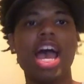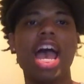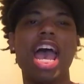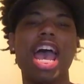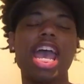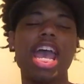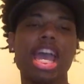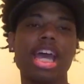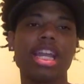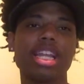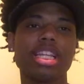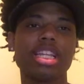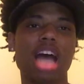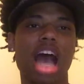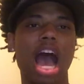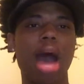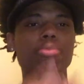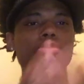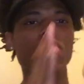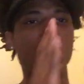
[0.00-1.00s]
And
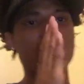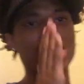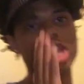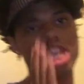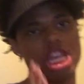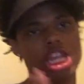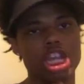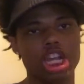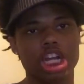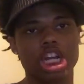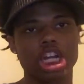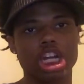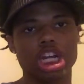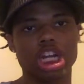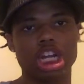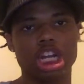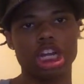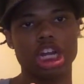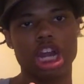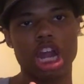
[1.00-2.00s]
I'm right here.
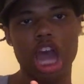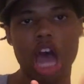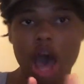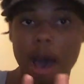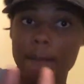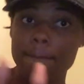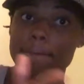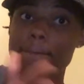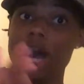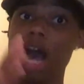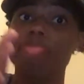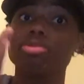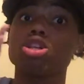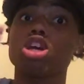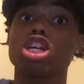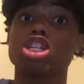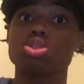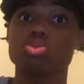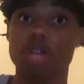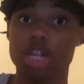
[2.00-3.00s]
Pop
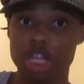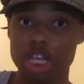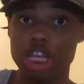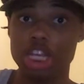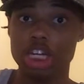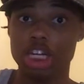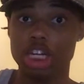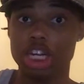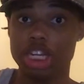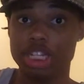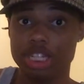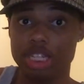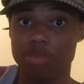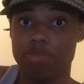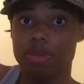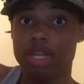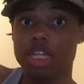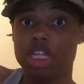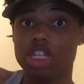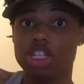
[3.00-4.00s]
Tart's right here, and
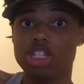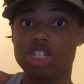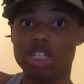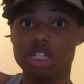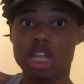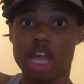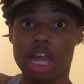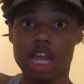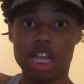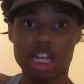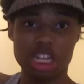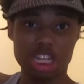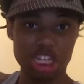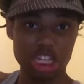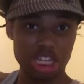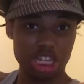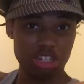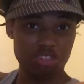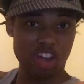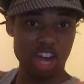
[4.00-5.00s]
Spinach is like
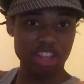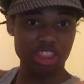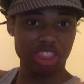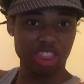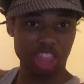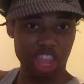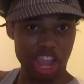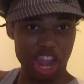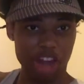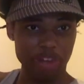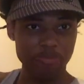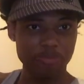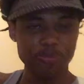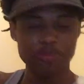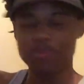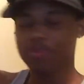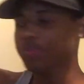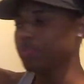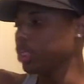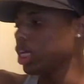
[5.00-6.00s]
right there.
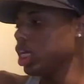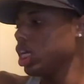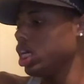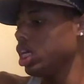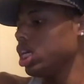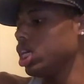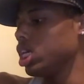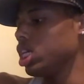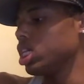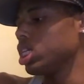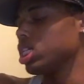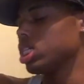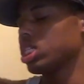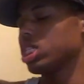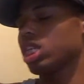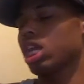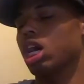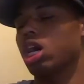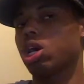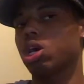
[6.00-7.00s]

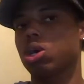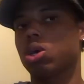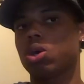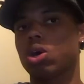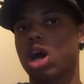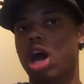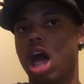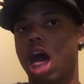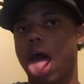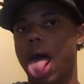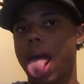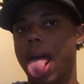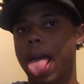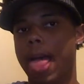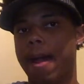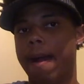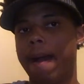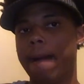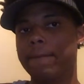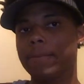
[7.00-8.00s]
So
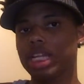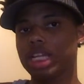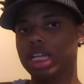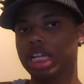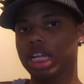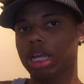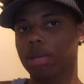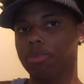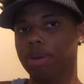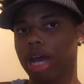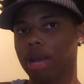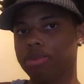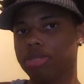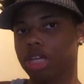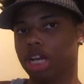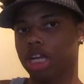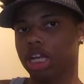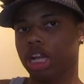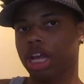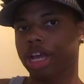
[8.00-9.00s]
I'm looking at Pop
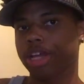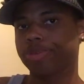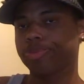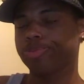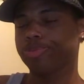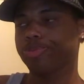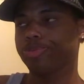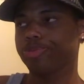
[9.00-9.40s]
Tart like,